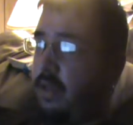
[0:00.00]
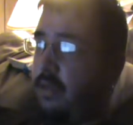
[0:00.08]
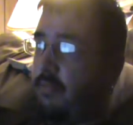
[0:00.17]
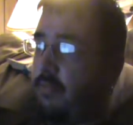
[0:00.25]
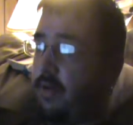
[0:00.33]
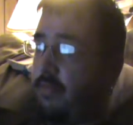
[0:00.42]

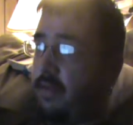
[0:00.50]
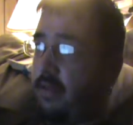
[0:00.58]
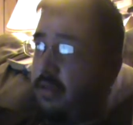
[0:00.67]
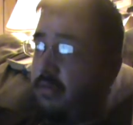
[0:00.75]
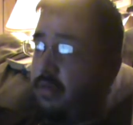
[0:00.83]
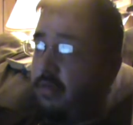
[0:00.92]

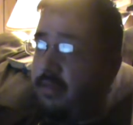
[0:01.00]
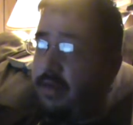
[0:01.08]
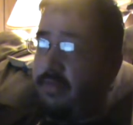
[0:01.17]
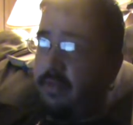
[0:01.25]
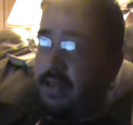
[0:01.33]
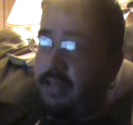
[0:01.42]
Another one of my
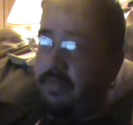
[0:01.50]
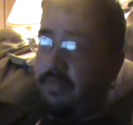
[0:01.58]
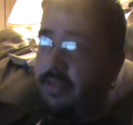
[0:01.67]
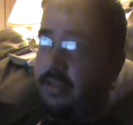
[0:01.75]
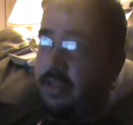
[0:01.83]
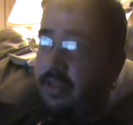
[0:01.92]

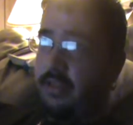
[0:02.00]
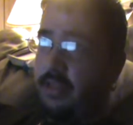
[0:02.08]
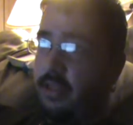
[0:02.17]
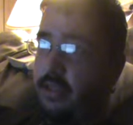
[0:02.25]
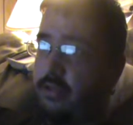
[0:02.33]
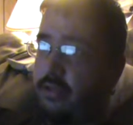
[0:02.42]
philosophies is
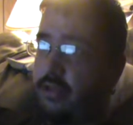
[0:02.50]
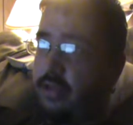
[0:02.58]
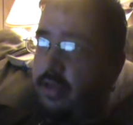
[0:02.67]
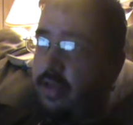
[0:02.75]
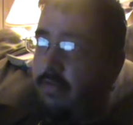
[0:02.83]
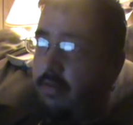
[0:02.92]
that you should
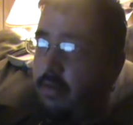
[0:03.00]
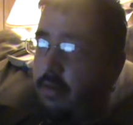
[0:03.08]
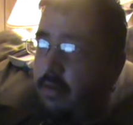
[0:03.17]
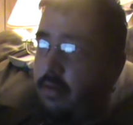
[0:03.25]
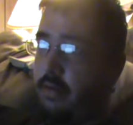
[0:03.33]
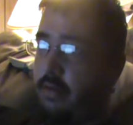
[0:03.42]
never,
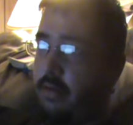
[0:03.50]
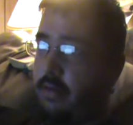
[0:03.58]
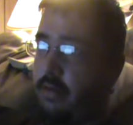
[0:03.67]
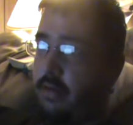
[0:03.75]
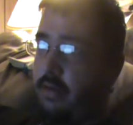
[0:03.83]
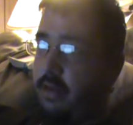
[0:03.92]

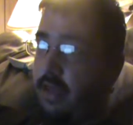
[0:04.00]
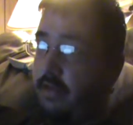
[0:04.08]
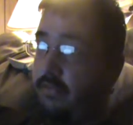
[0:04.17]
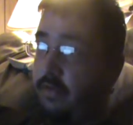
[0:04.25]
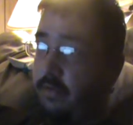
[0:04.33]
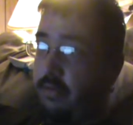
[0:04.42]

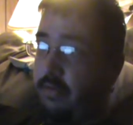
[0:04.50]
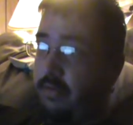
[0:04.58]
ever